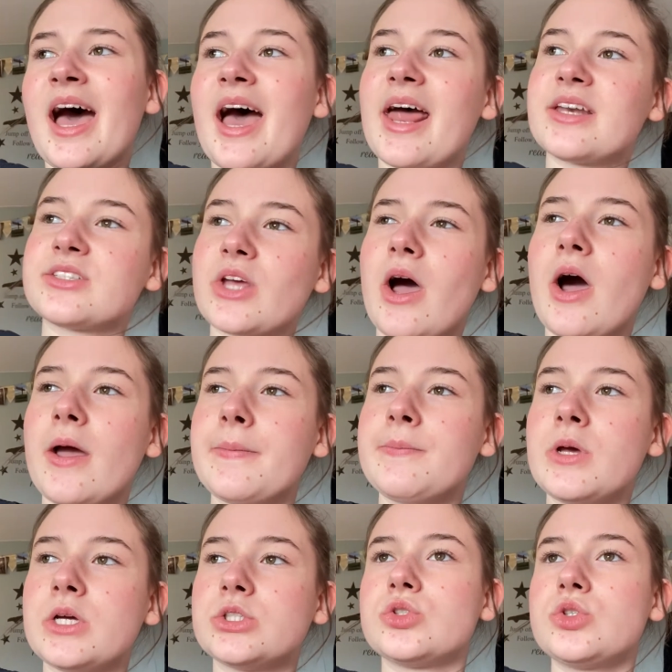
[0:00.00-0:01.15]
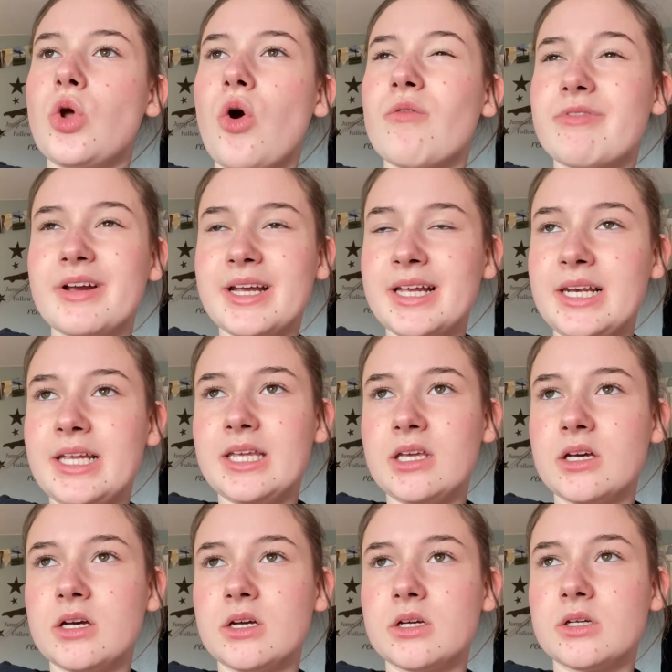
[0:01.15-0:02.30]
and I'm not really
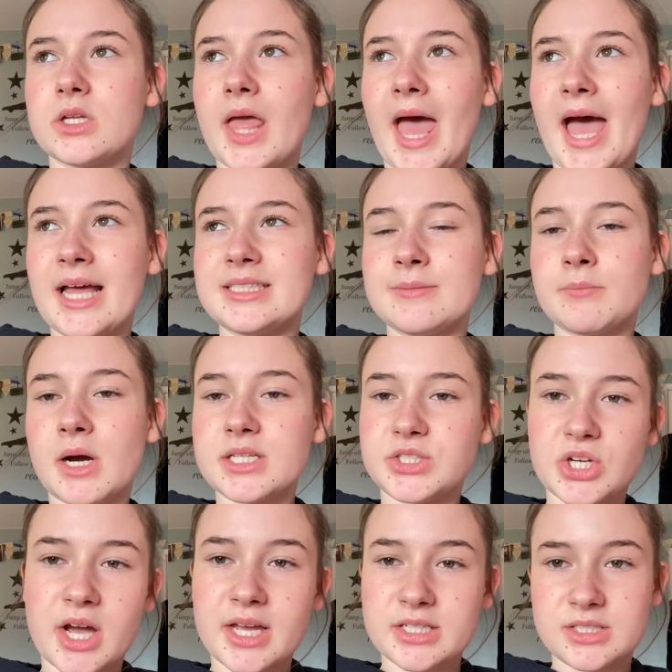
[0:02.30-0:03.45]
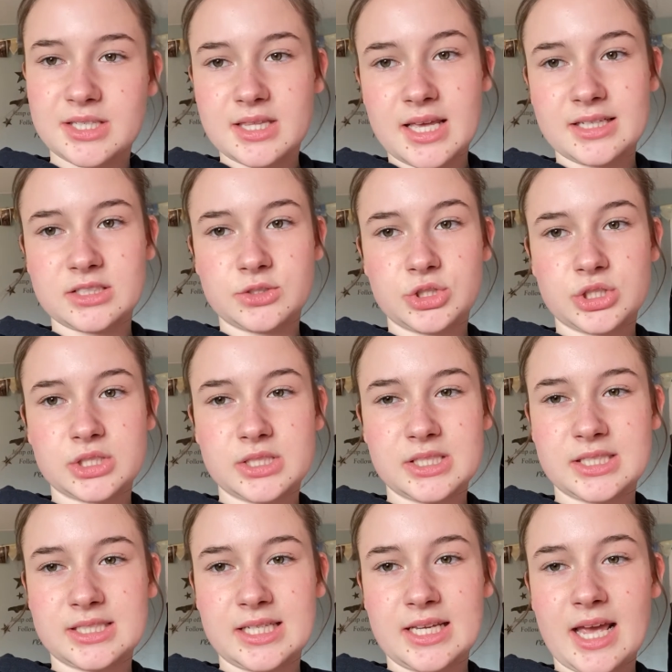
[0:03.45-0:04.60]
adding my diet to this. I'm just gonna
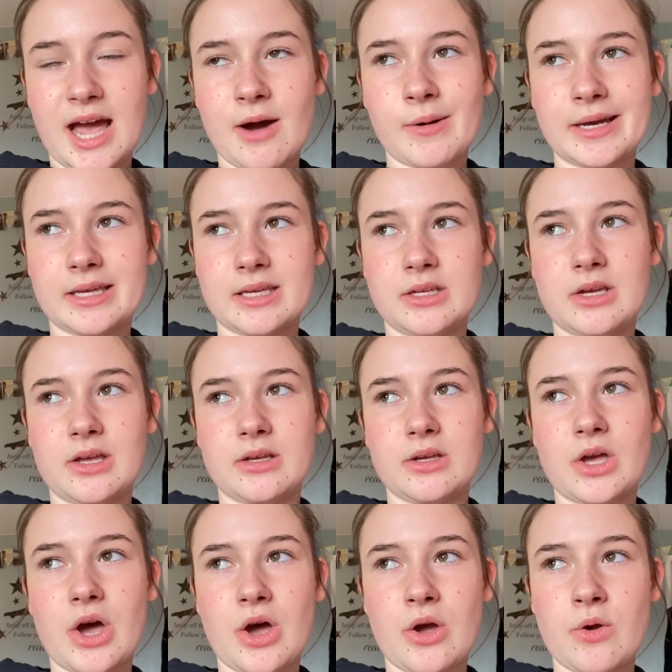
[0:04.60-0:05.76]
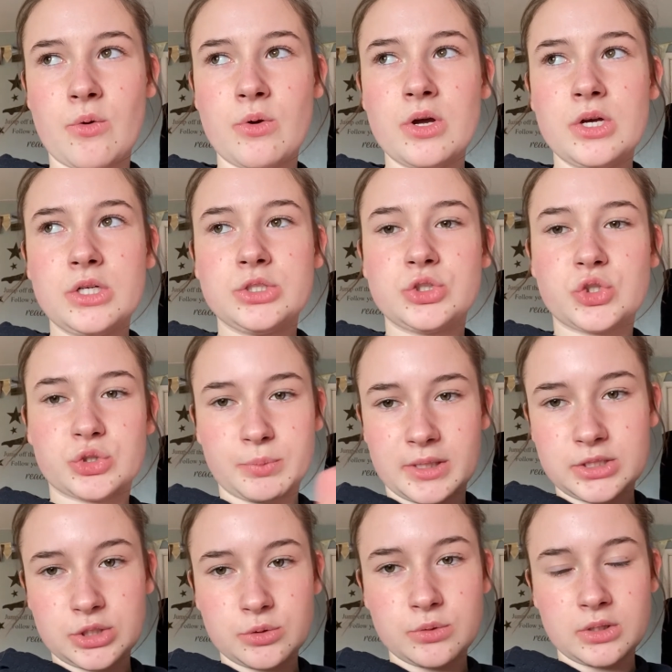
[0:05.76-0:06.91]
see how I can go just by
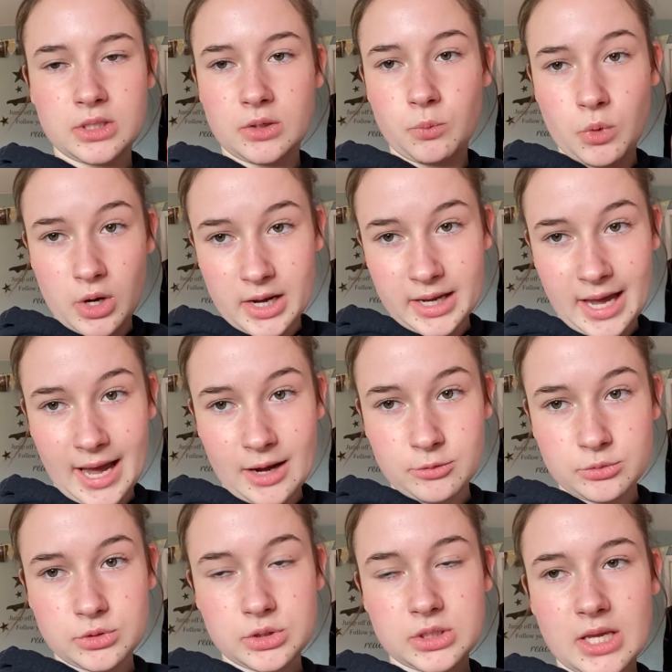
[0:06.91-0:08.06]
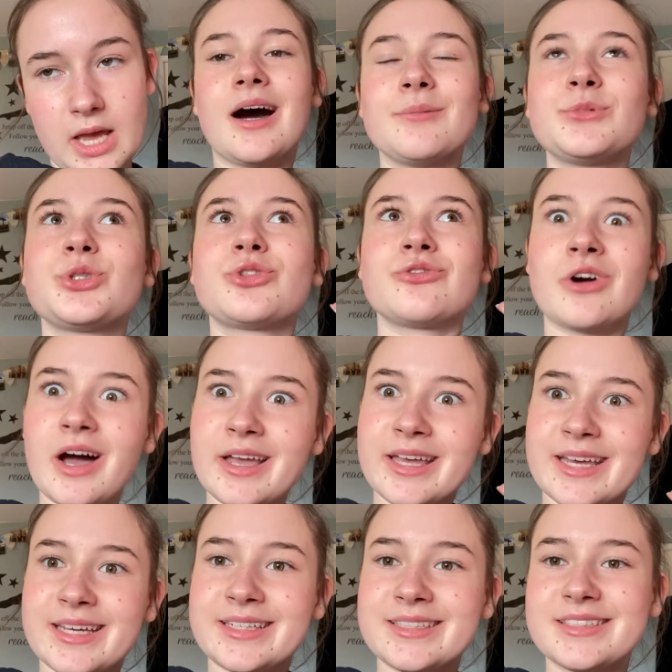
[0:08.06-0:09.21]
doing the workouts. I'm
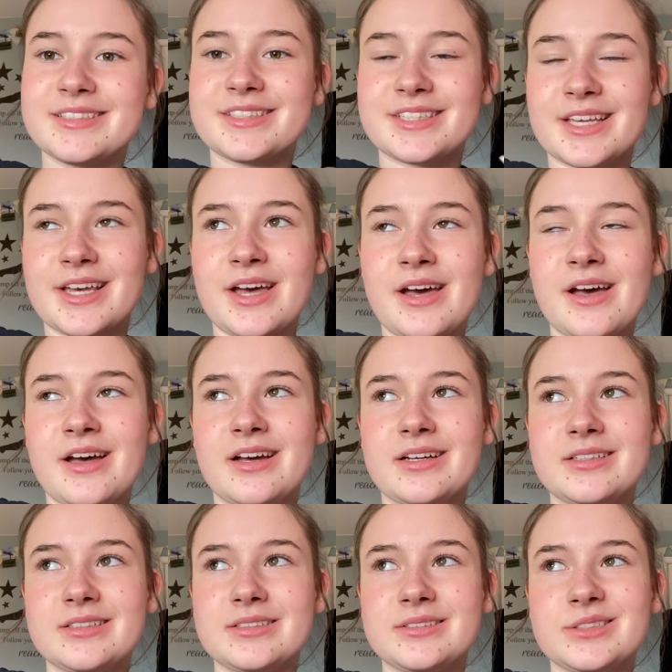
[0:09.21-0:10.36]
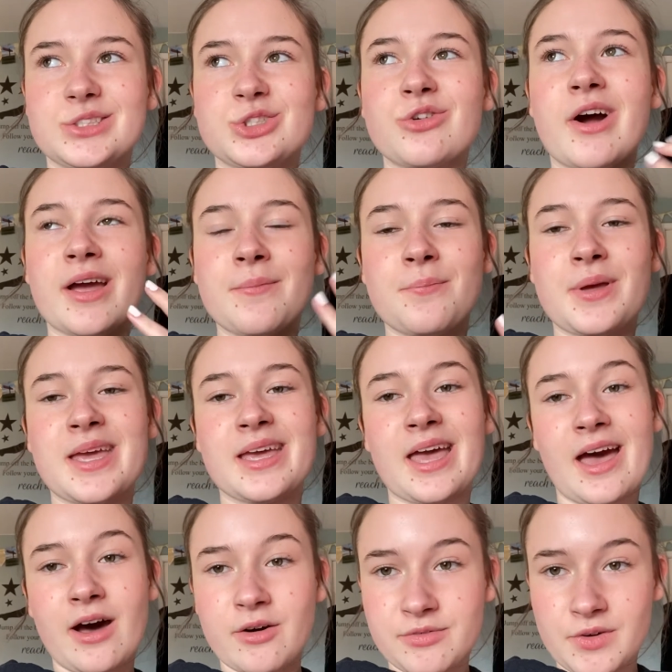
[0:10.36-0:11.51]
trying to try and pick
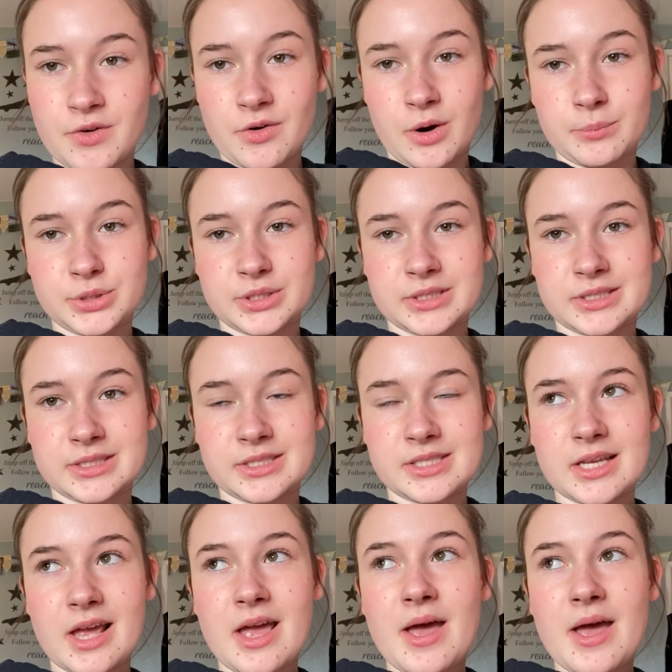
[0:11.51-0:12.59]
healthier options,